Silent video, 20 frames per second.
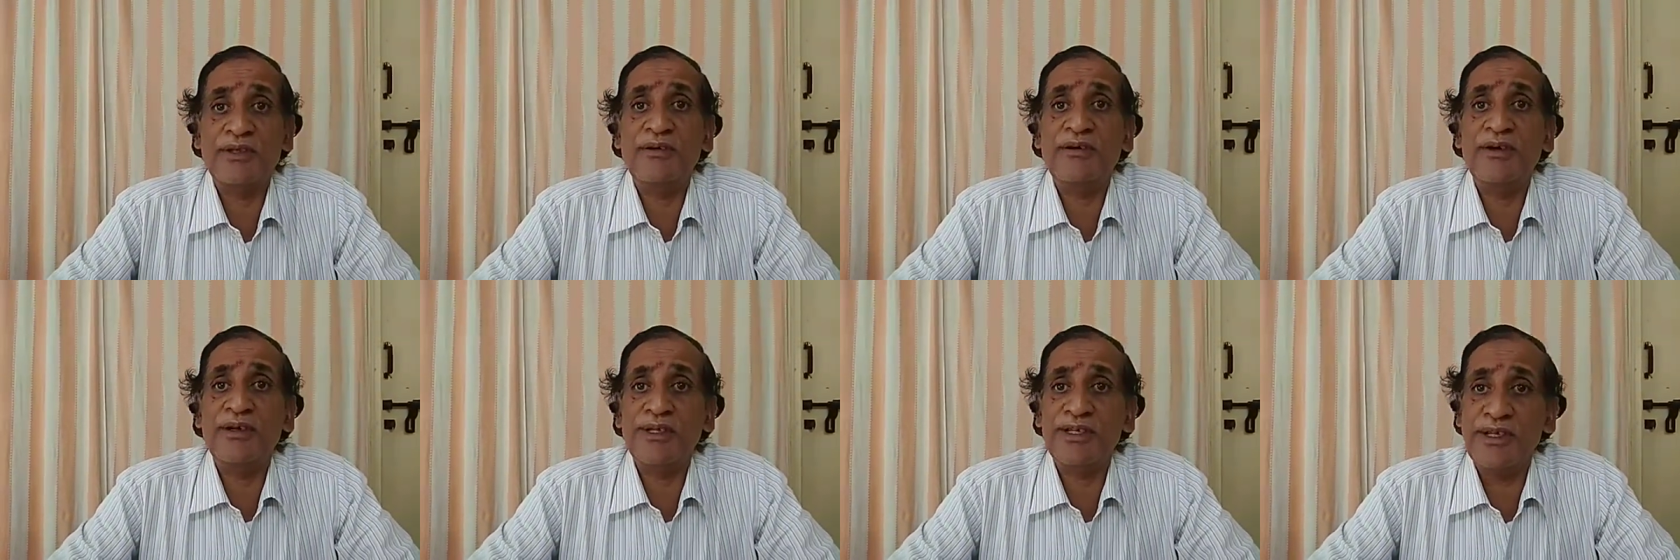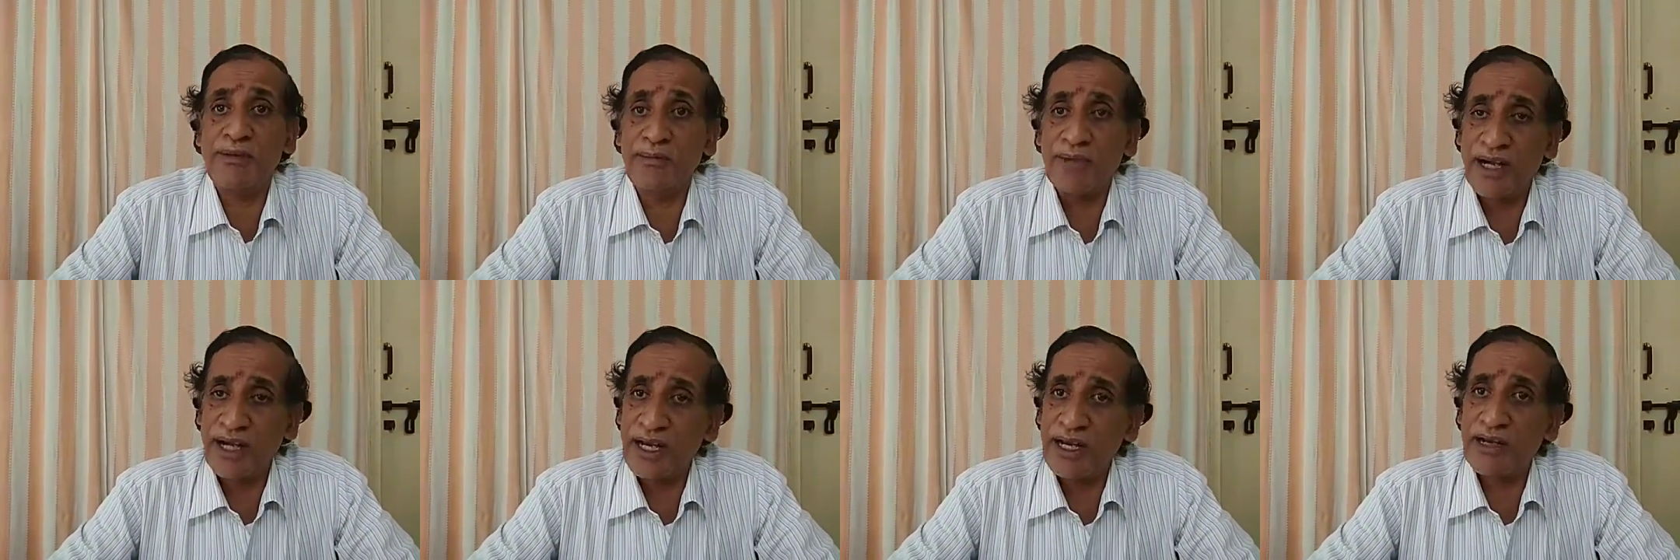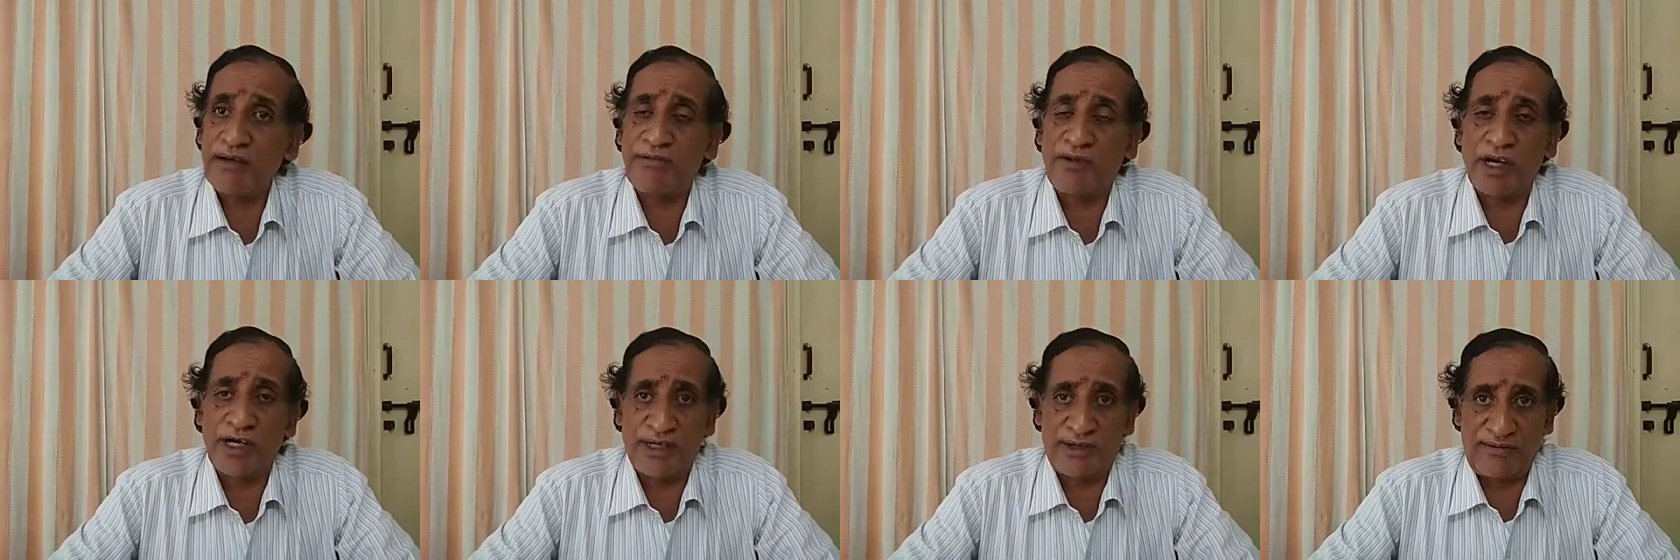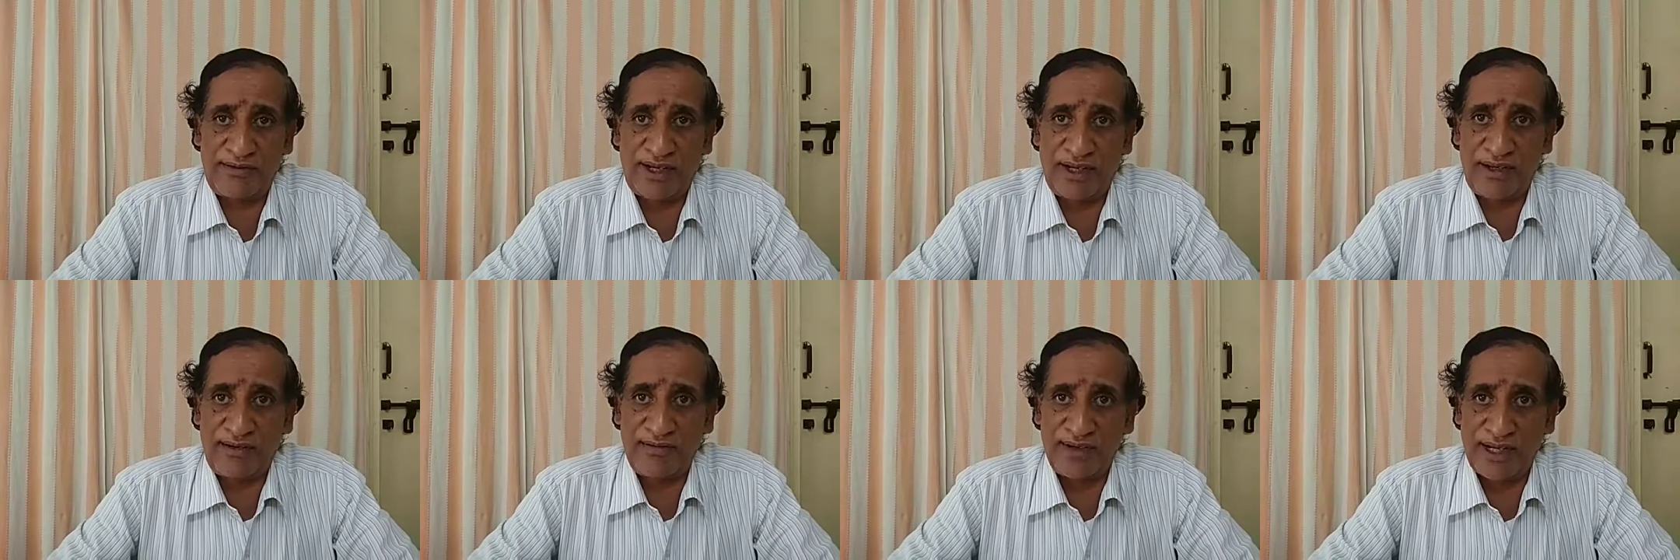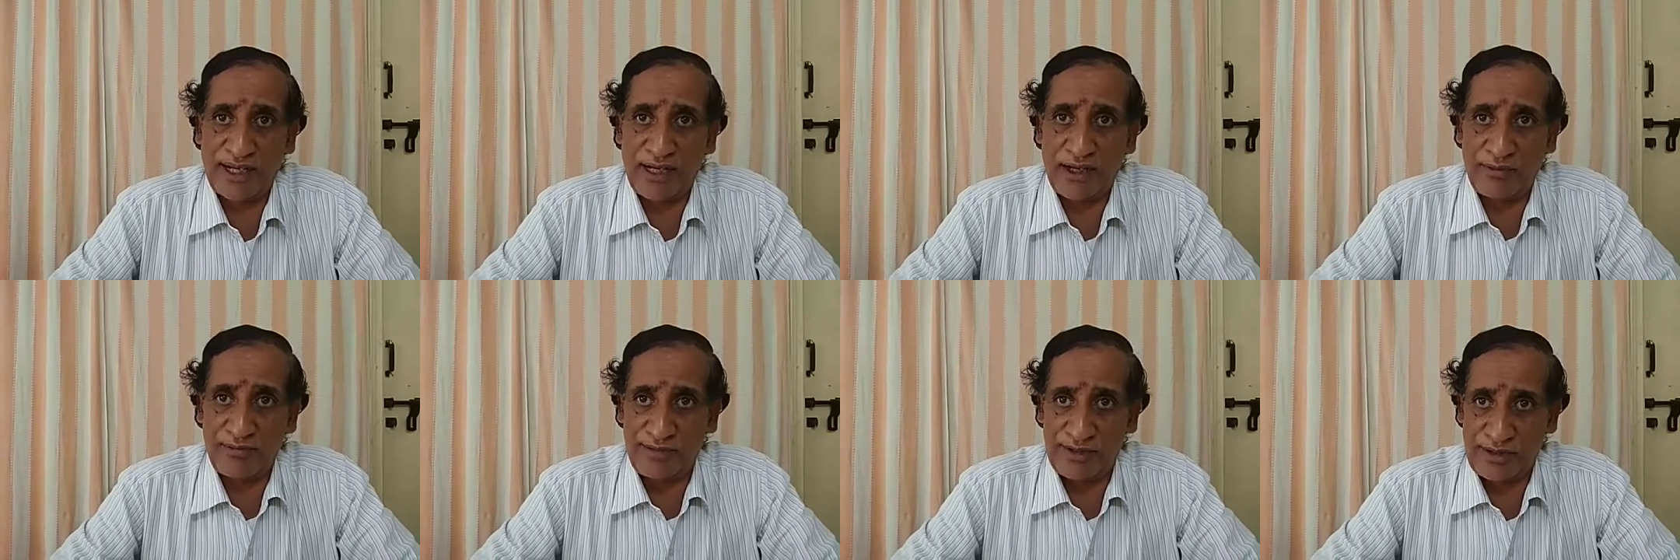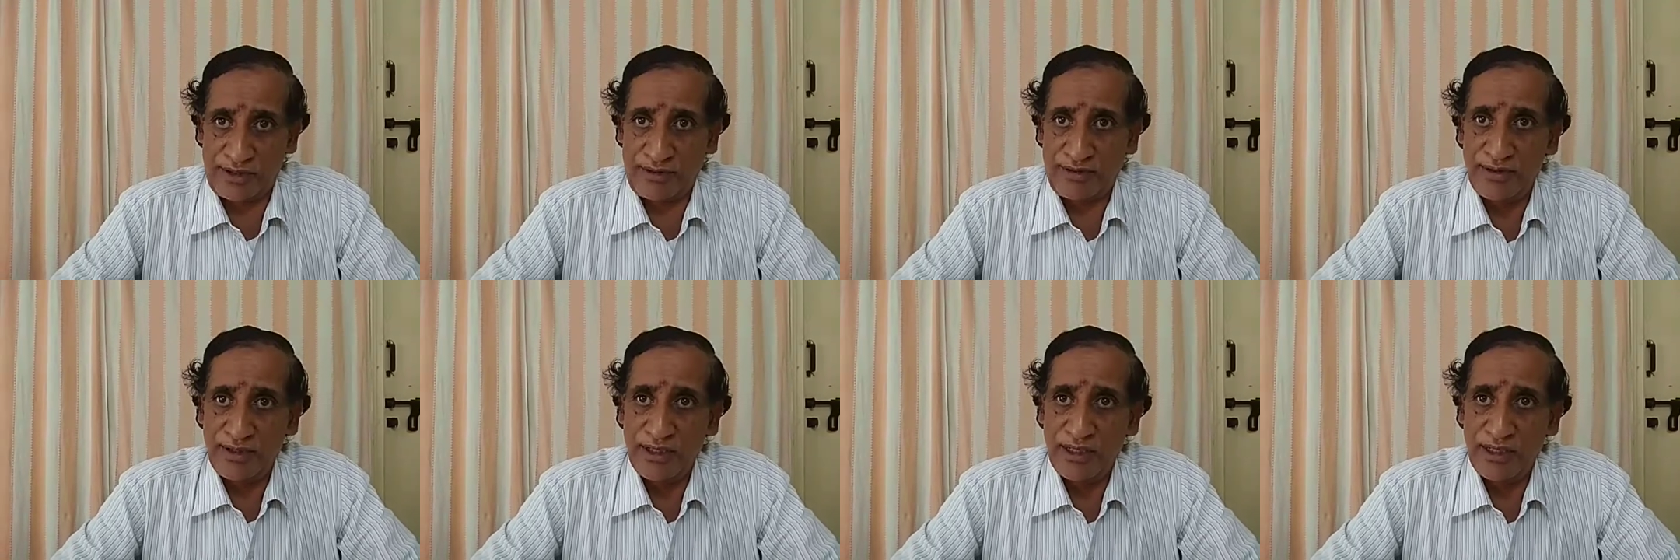in some color water we can observe.